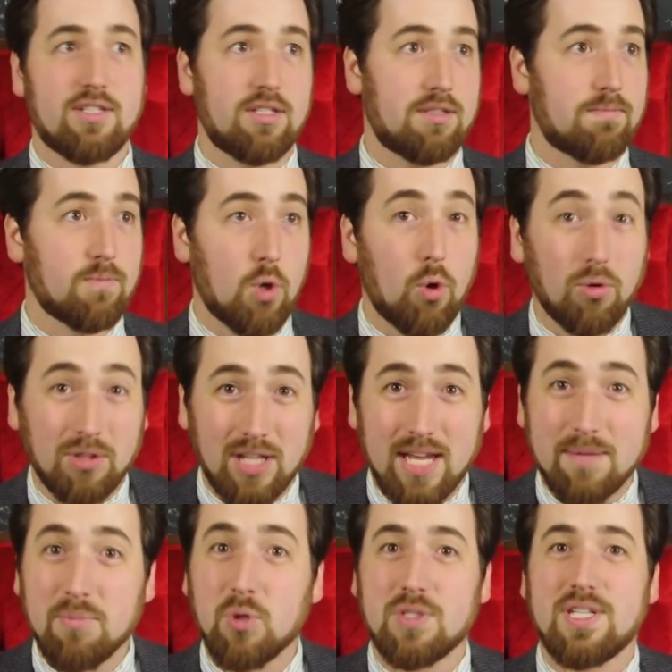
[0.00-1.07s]
has a whole
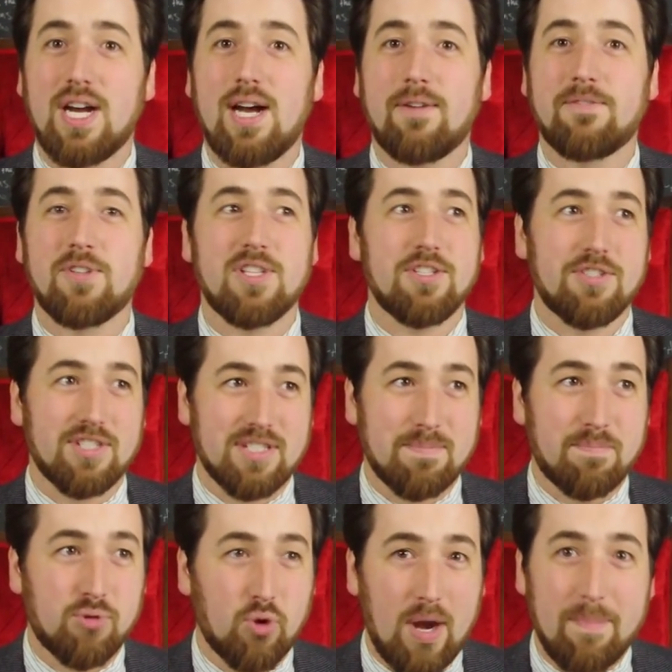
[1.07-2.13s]
lot more to offer than
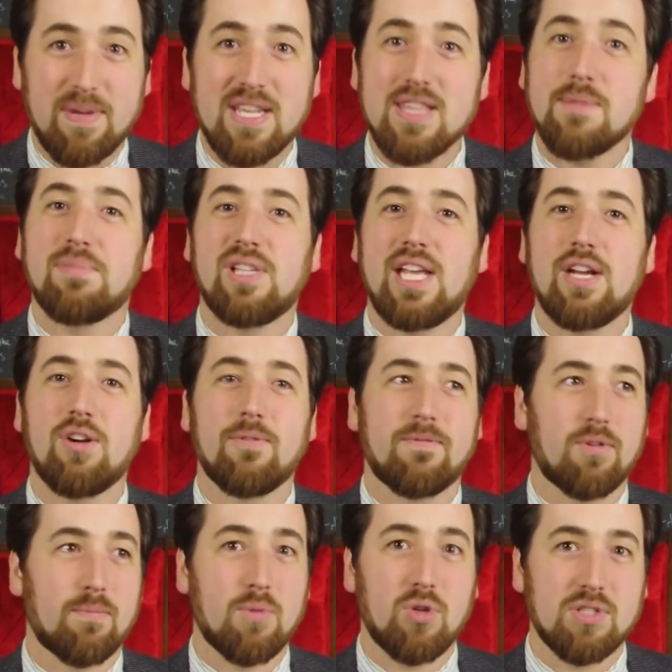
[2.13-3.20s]
just prepping the player
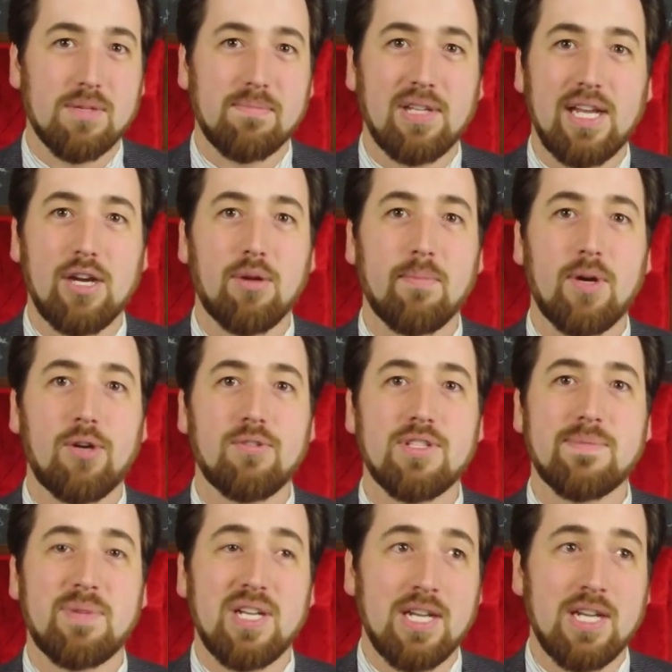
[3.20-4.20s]
for multiplayer modes,